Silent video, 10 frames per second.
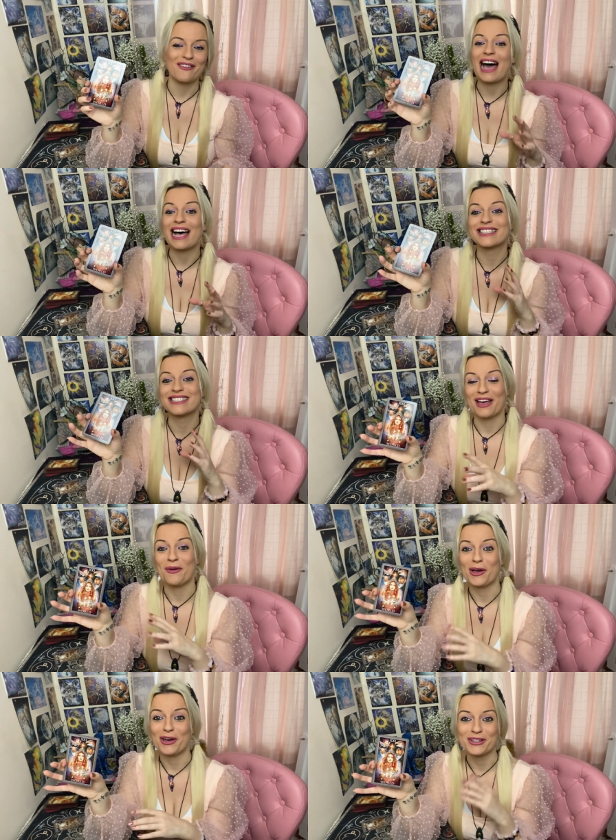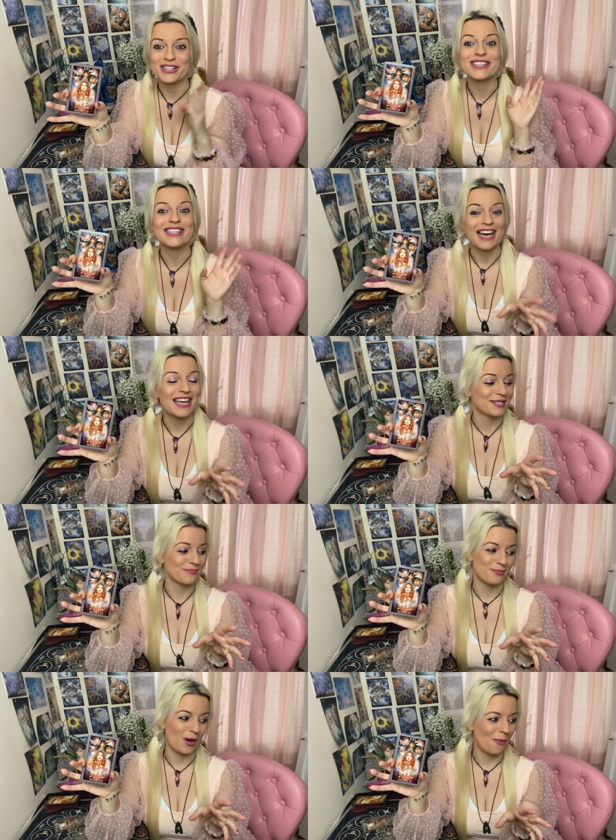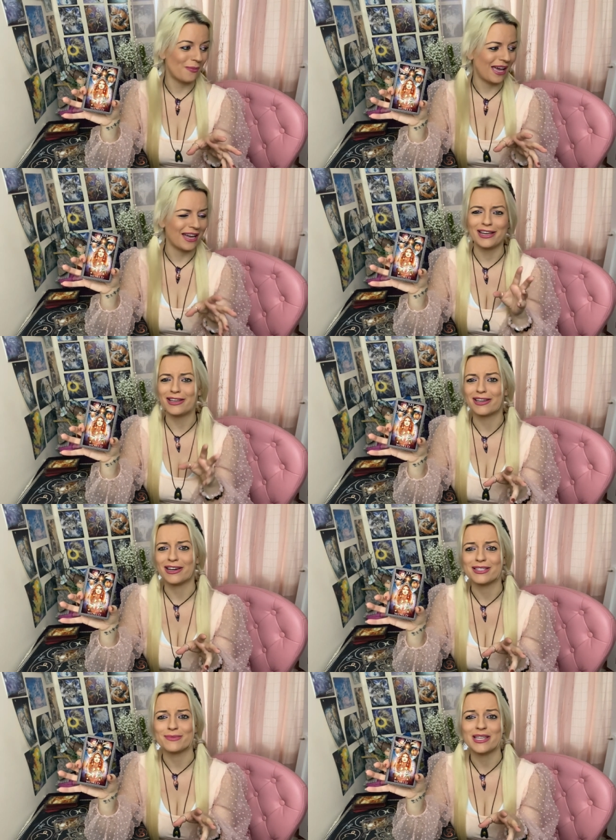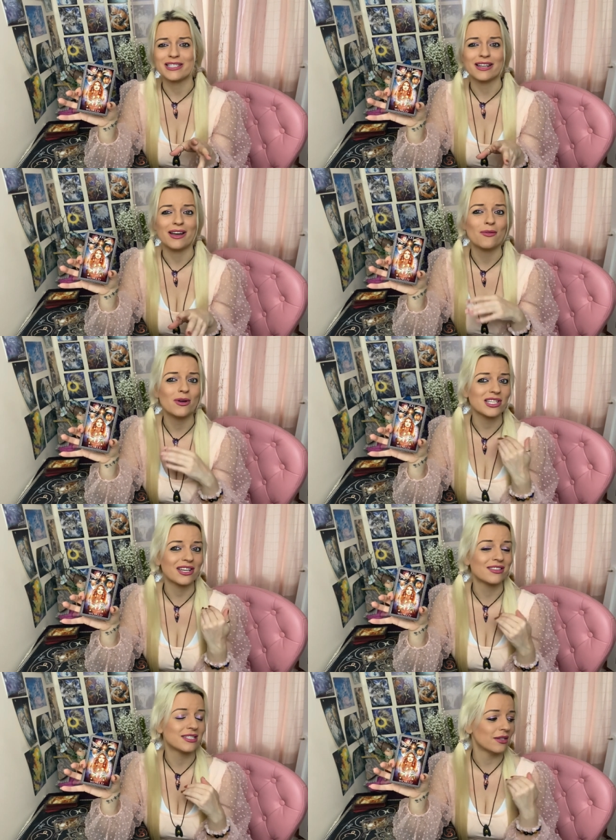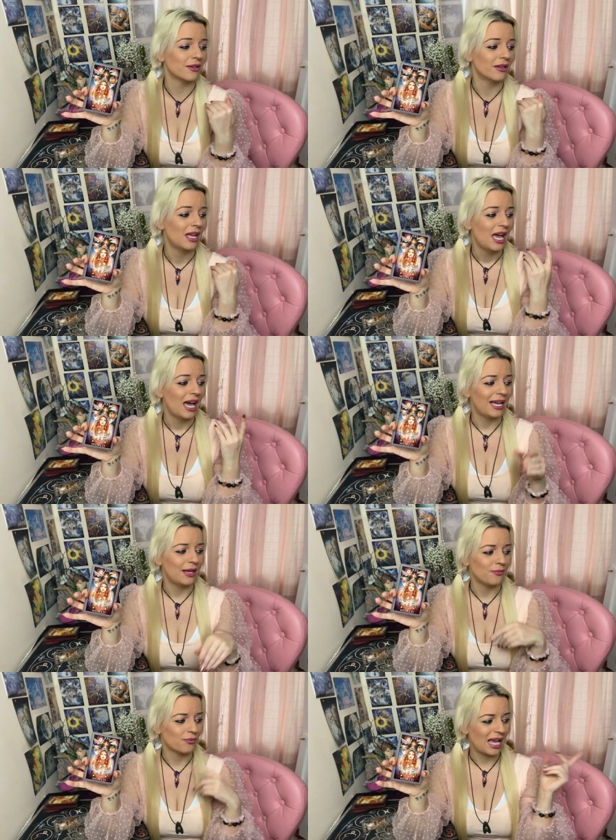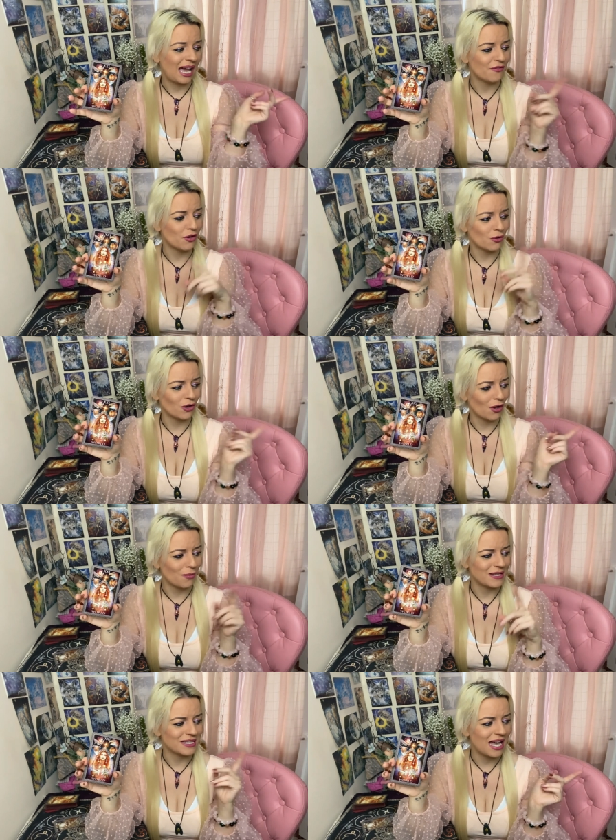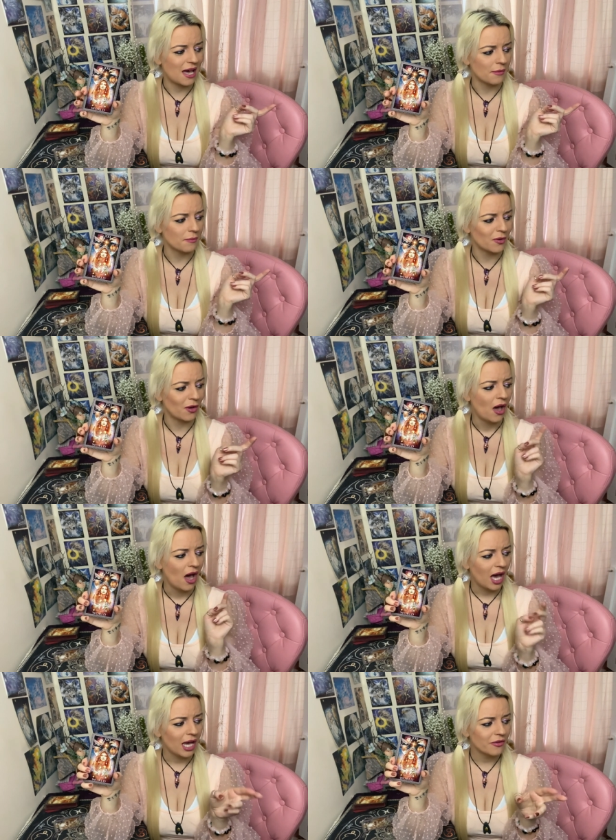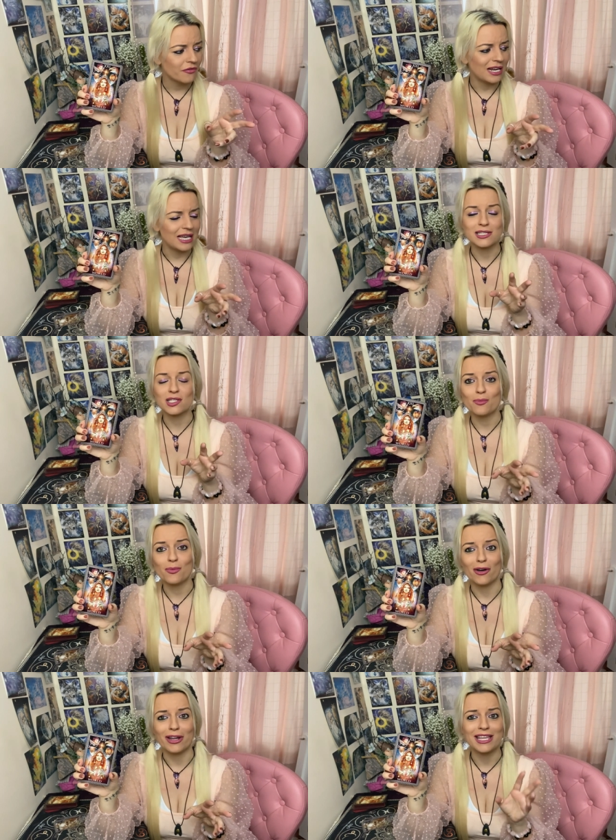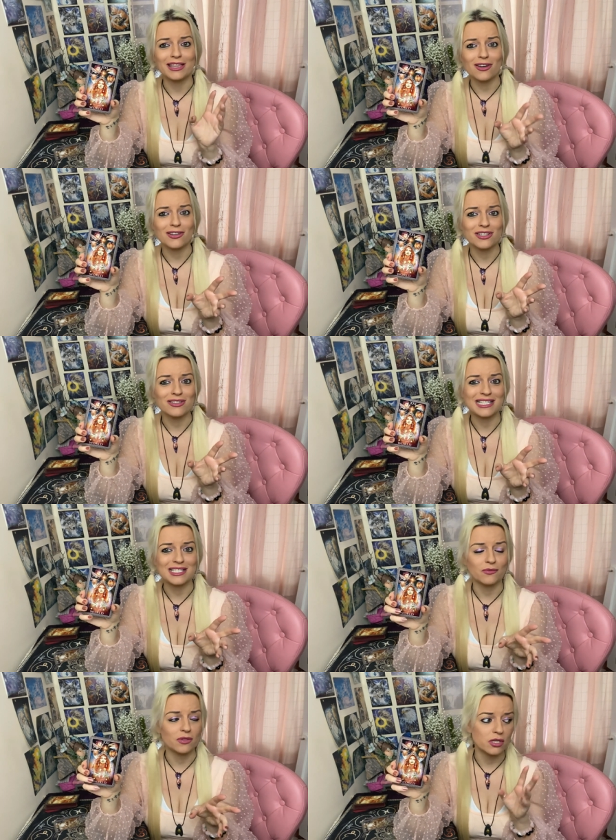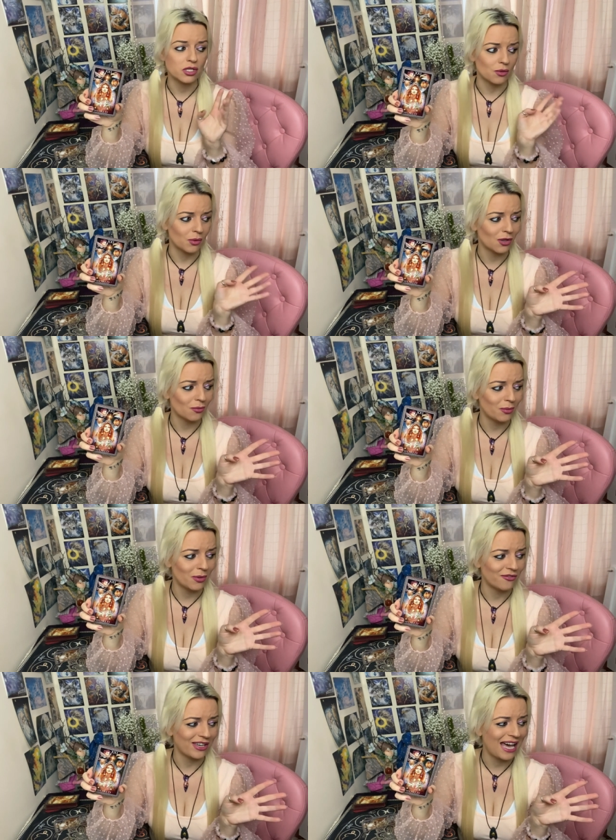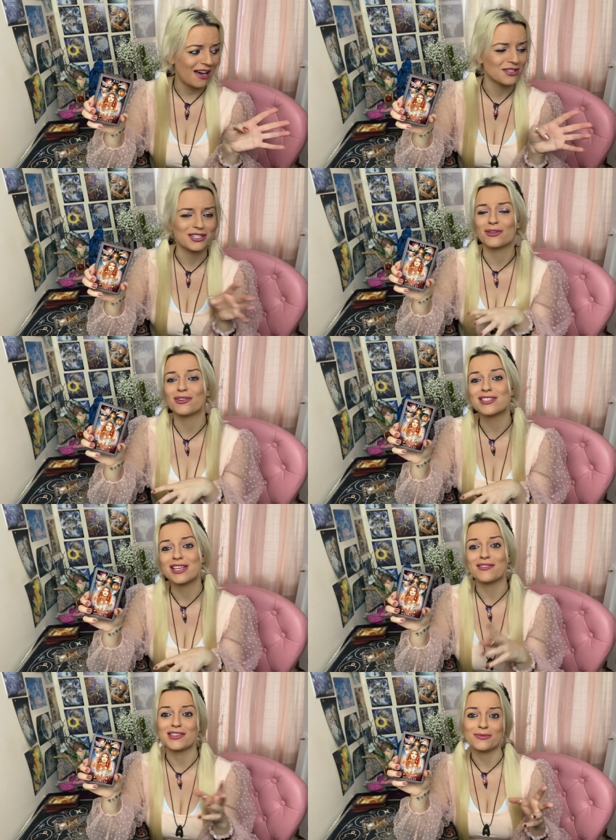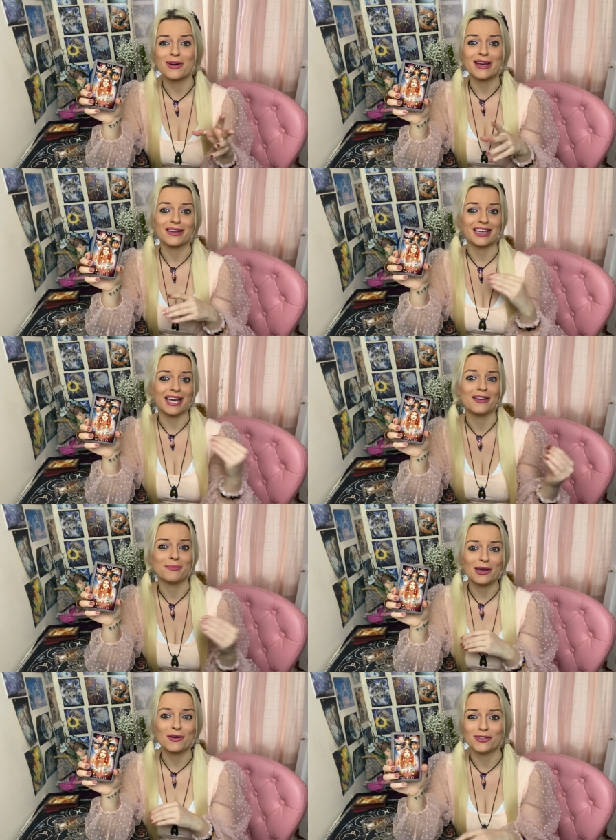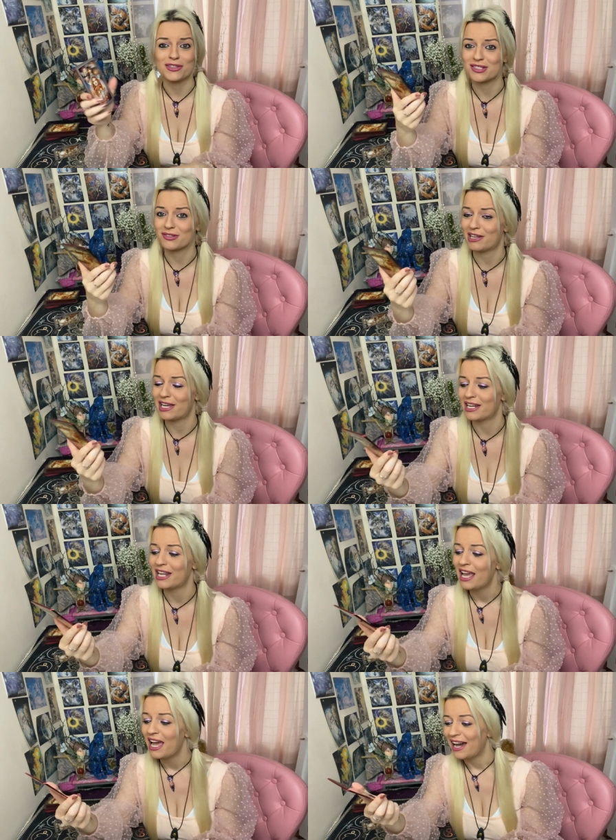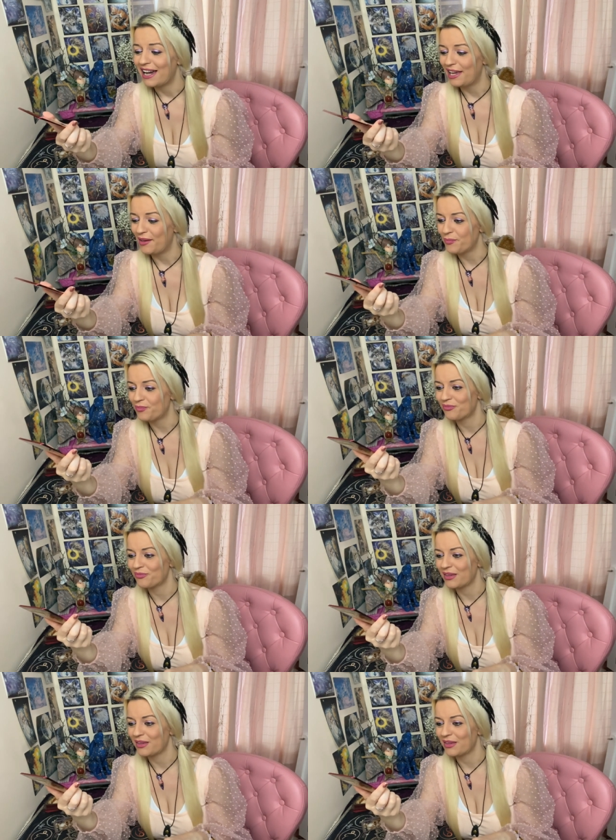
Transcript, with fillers: you as their world. That is Poppy. I know you guys miss her. I wish I could still have her running up and down, but hopefully at some point in the not too distant future, we're going to be moving house, so I'm going to see if there's a way I can get her back on the screen. I